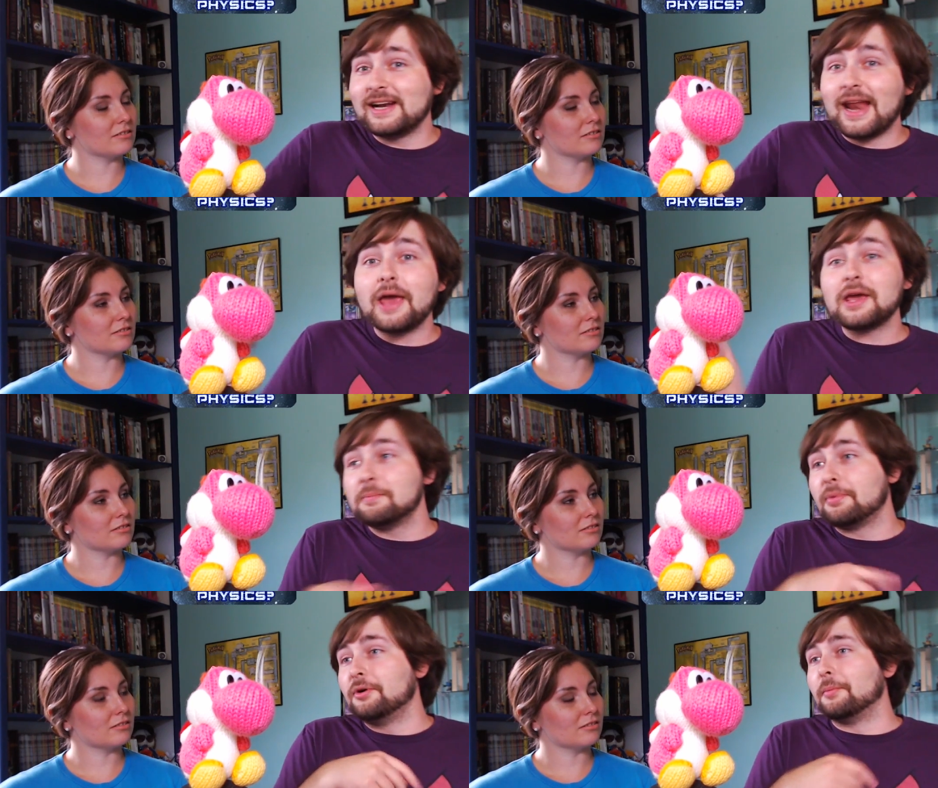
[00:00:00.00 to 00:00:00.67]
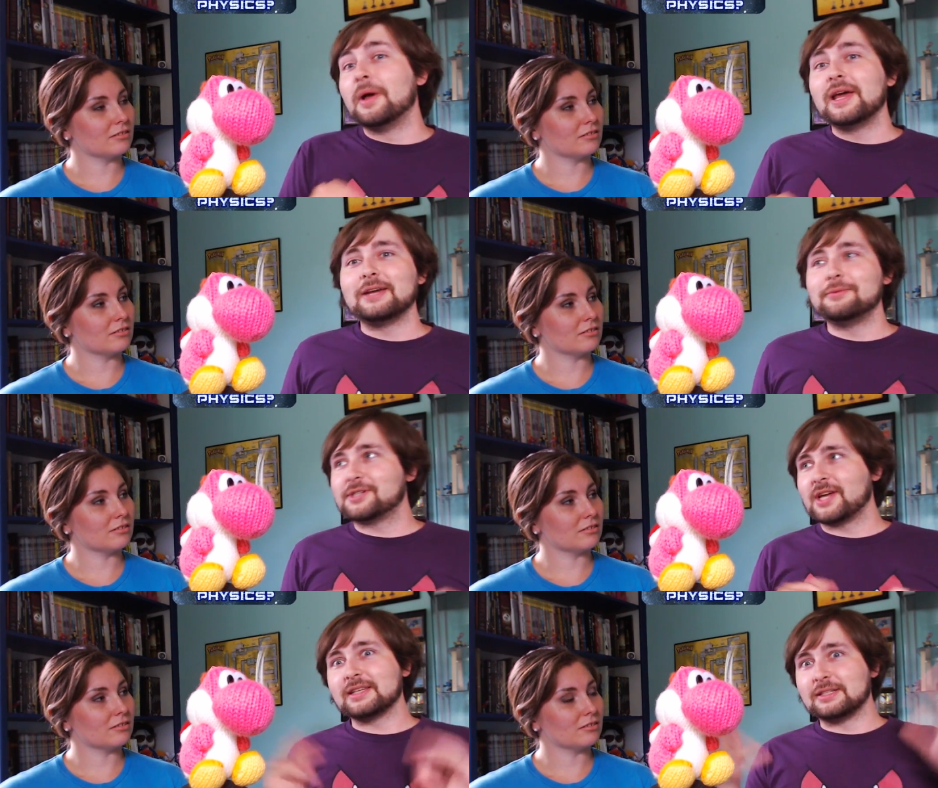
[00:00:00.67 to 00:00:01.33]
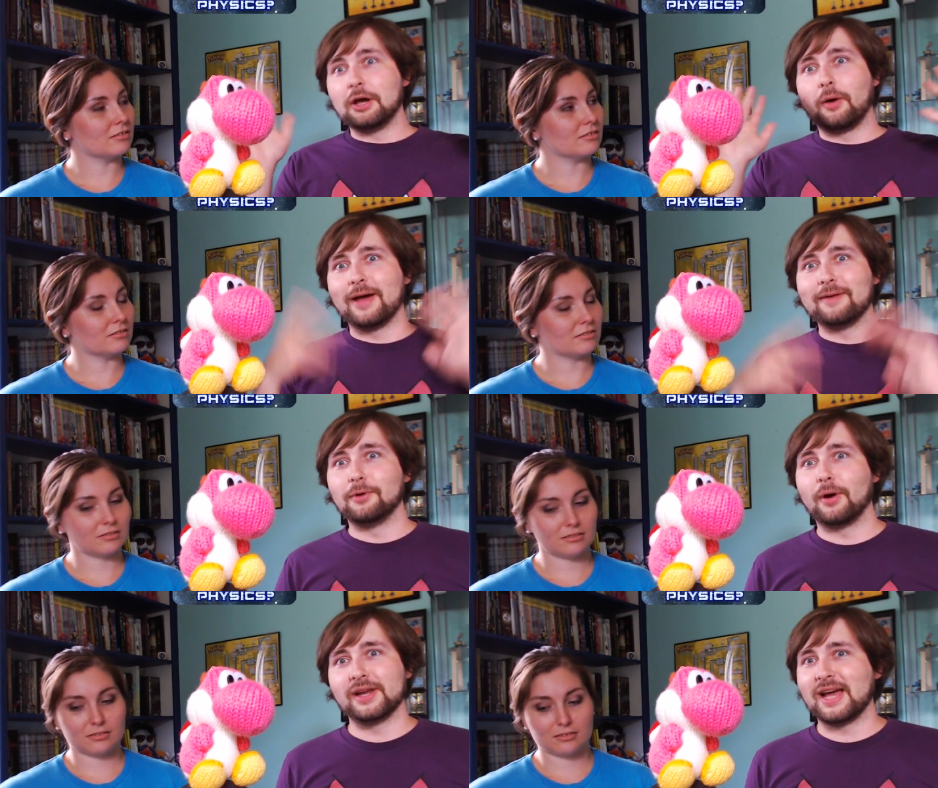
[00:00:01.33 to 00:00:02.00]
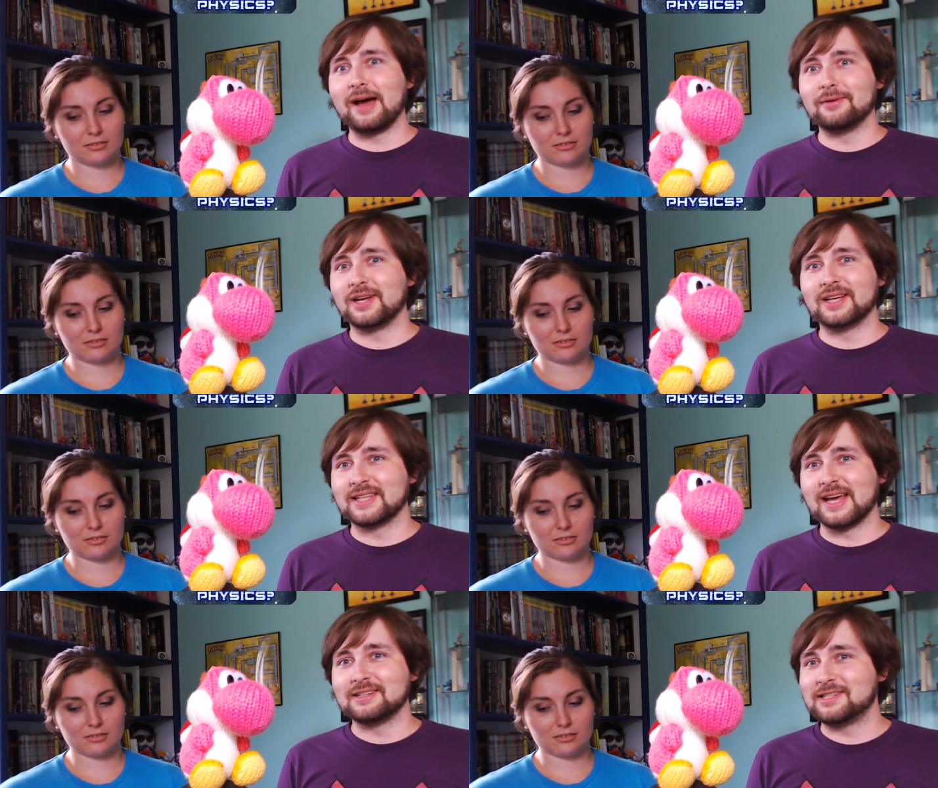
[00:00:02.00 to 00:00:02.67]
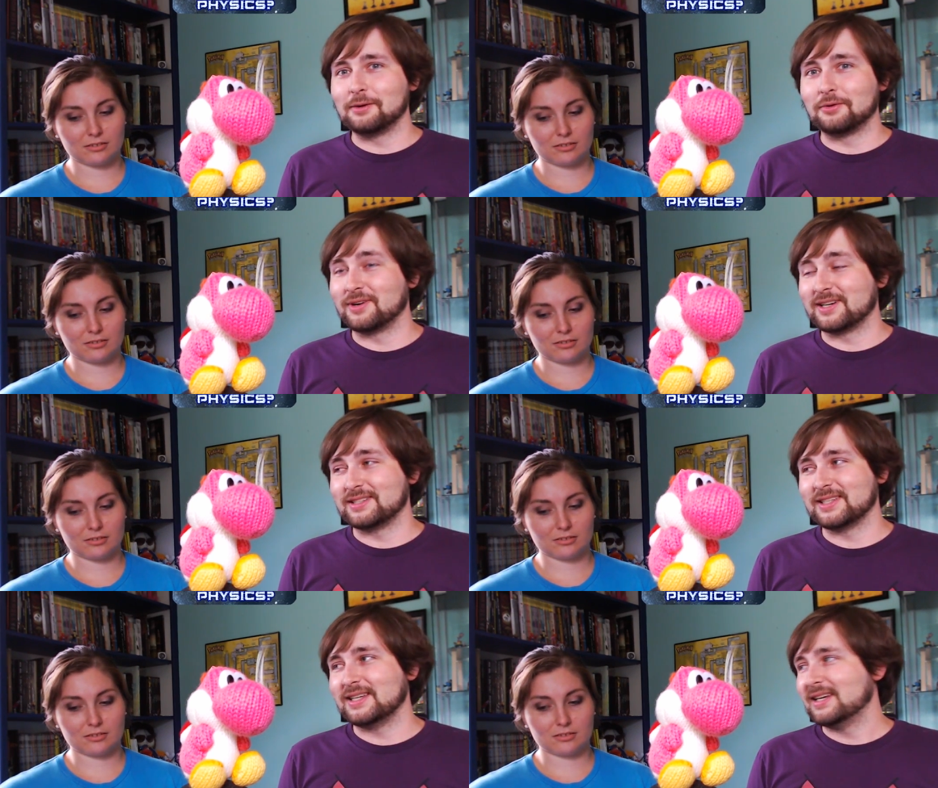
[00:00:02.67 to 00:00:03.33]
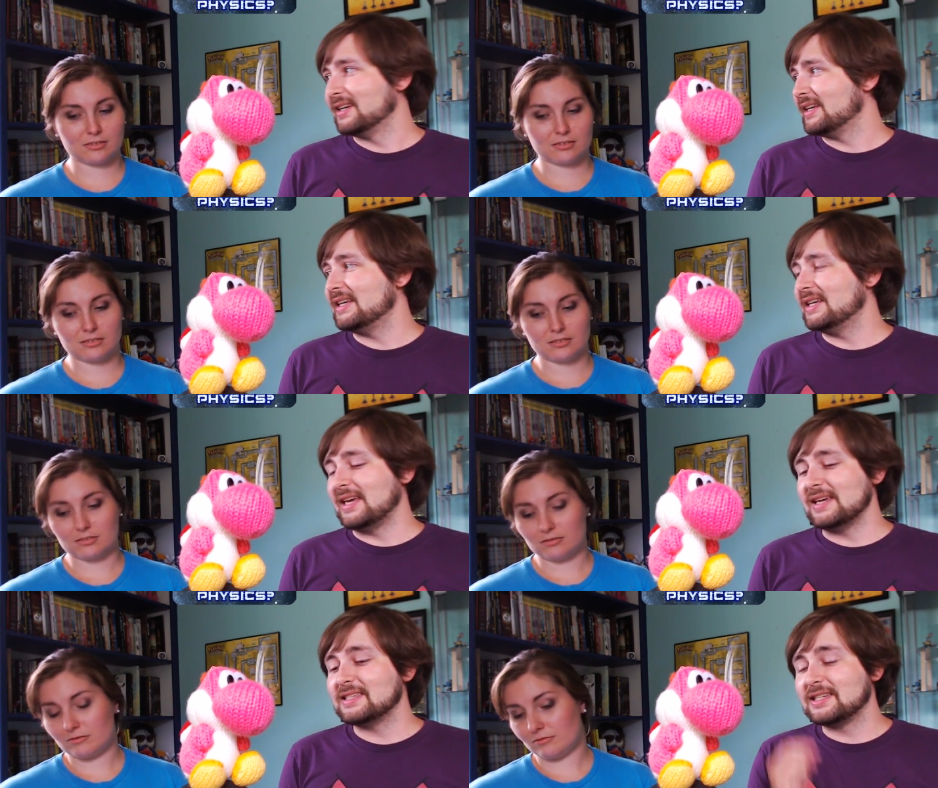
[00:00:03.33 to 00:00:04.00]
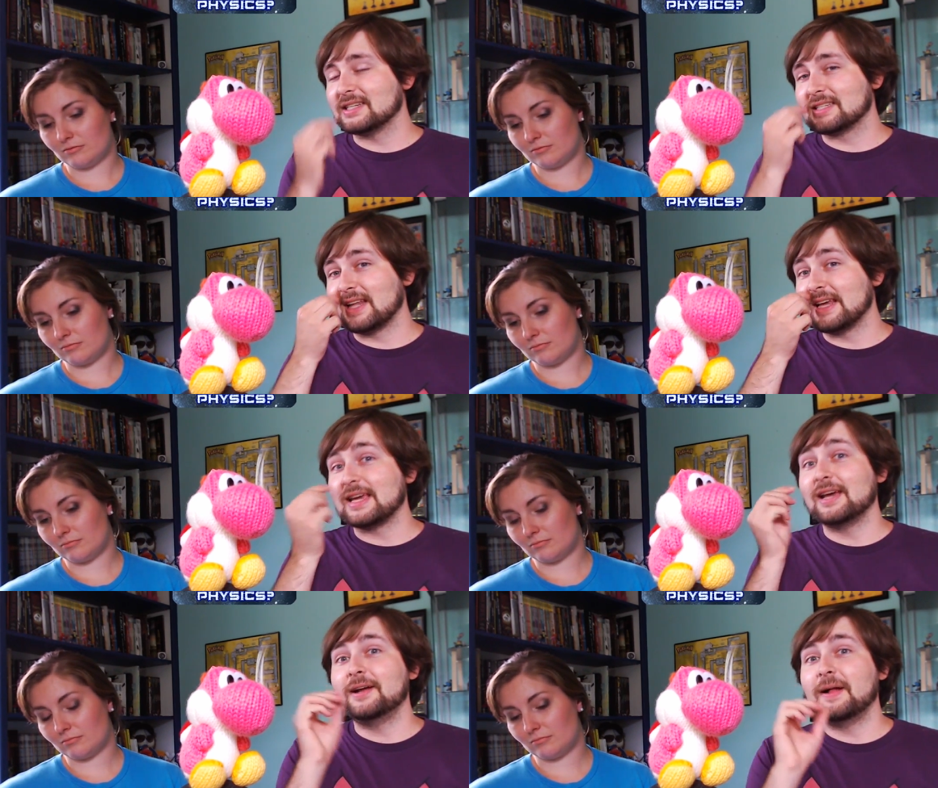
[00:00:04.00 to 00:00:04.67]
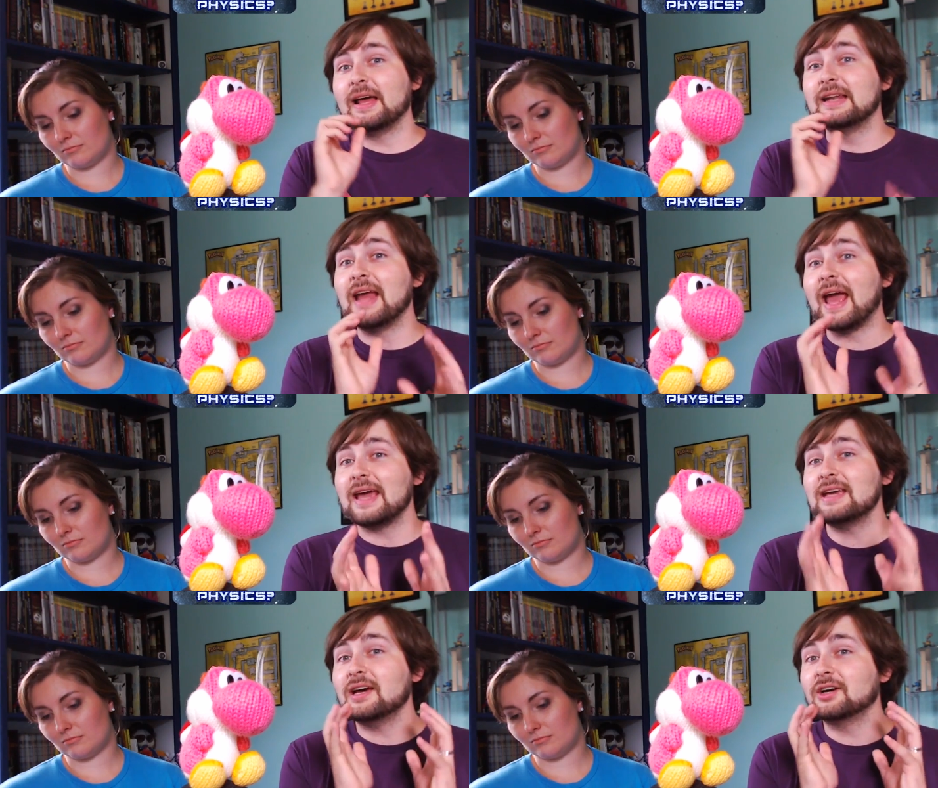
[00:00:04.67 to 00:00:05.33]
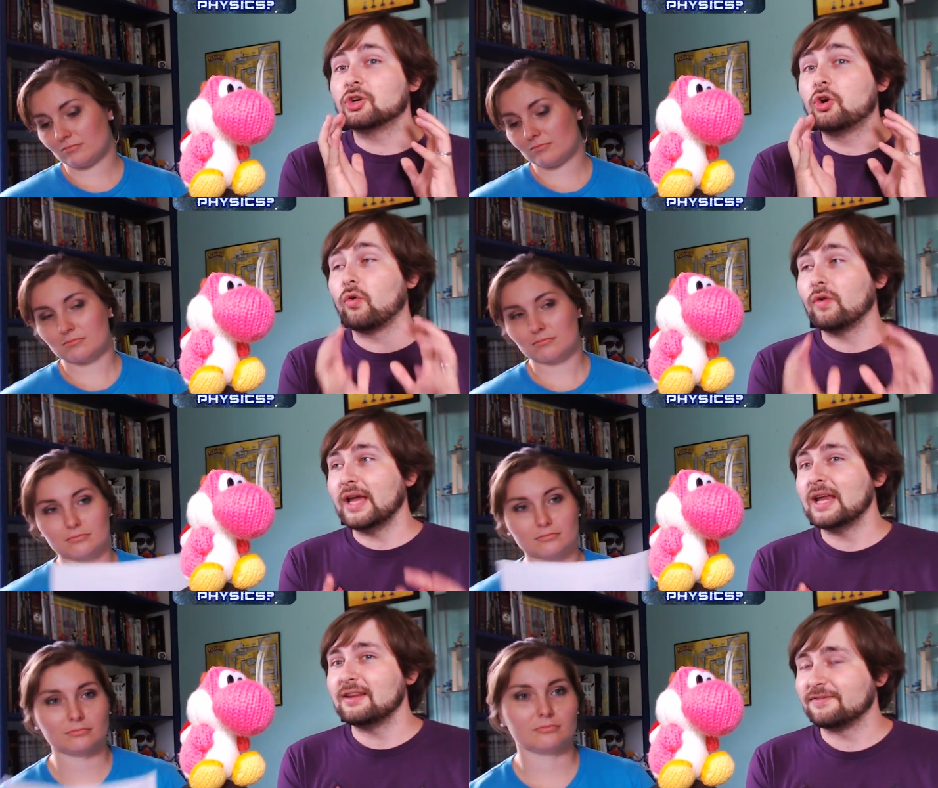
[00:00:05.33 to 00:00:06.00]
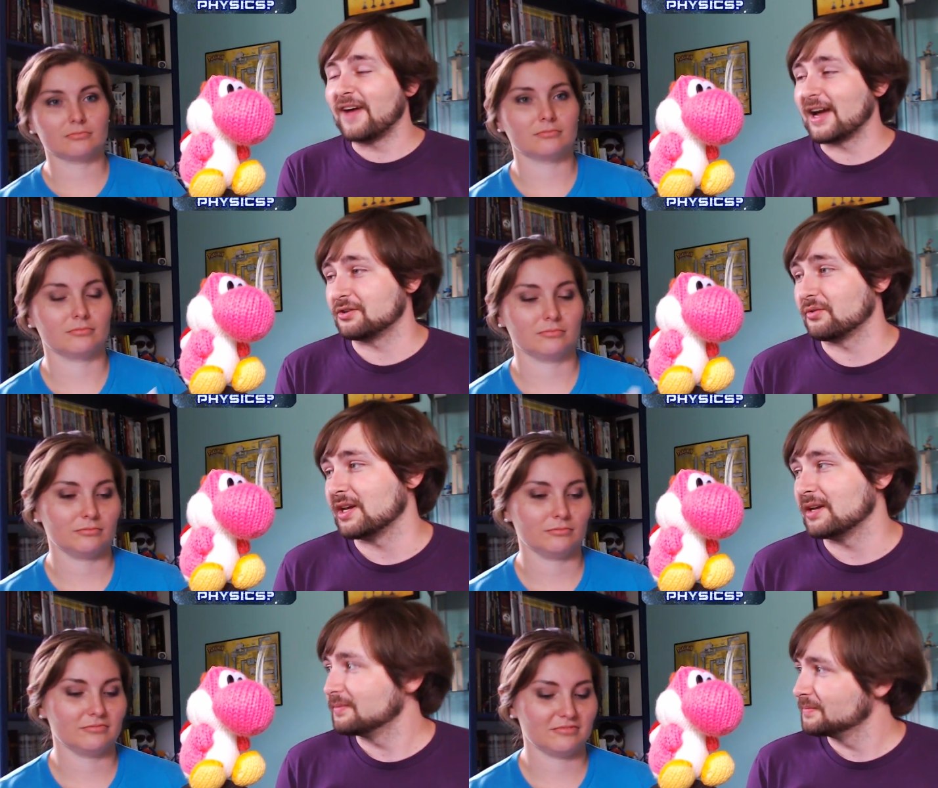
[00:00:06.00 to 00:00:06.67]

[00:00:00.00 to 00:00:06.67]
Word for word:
Speaker 1: an egg and boom. In which case, no, I have no idea how he does that so quickly. He he's just like an egg creating factory.